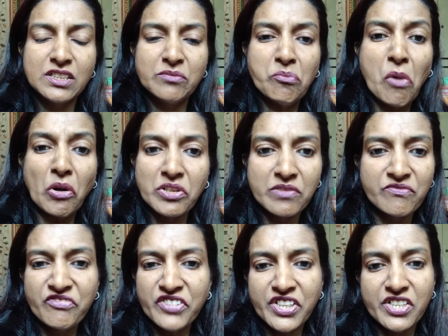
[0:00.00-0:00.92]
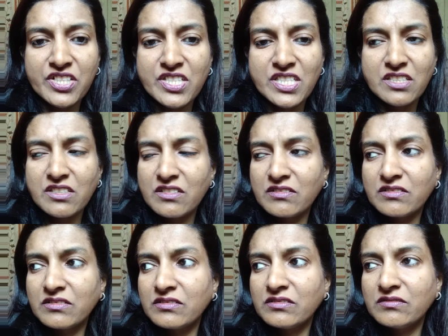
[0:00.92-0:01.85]
bottom feeders.
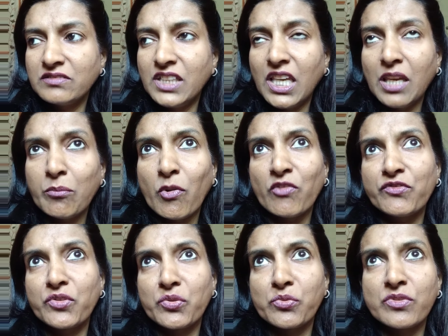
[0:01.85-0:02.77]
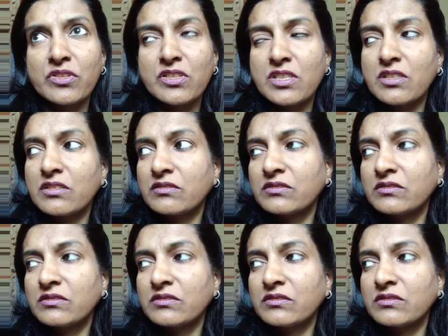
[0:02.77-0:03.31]
Game of Thrones.